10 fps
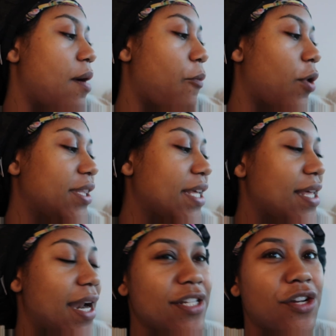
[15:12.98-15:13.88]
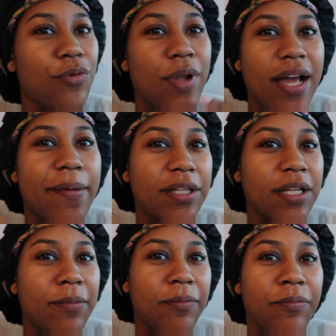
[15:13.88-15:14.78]
one thing that I don't like about
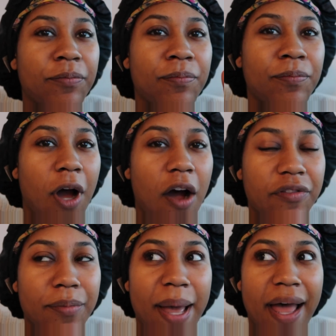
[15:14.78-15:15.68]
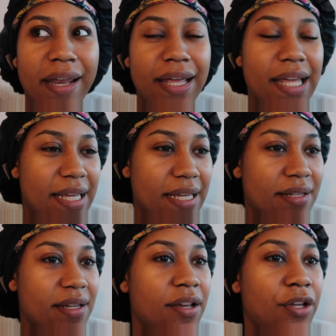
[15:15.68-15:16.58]
them off the bat
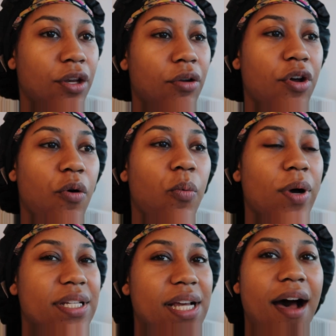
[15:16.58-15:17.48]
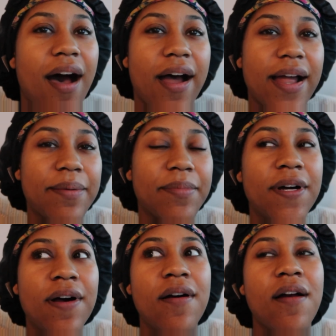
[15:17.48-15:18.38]
is you don't know what time
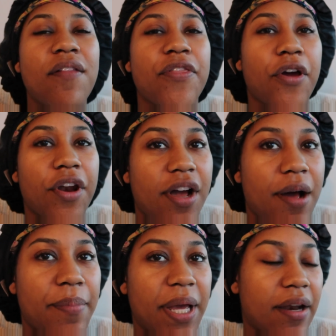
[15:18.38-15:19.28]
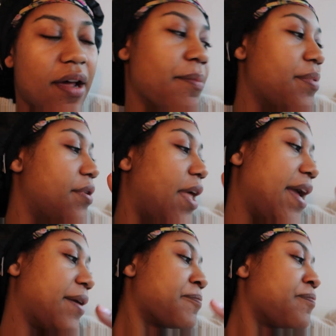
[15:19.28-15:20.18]
they're gonna come pick it up.
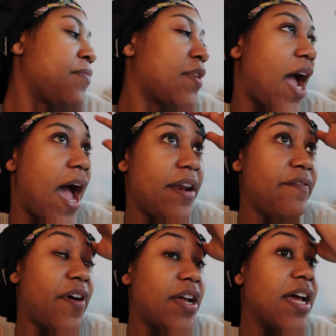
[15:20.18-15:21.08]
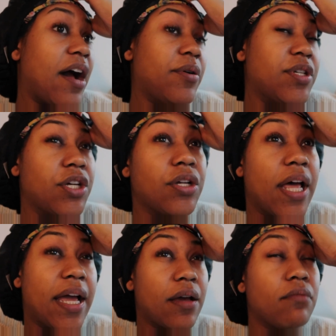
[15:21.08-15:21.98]
Like, I didn't find out until
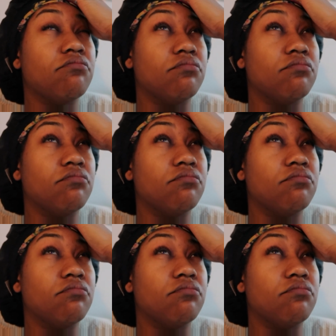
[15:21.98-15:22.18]
like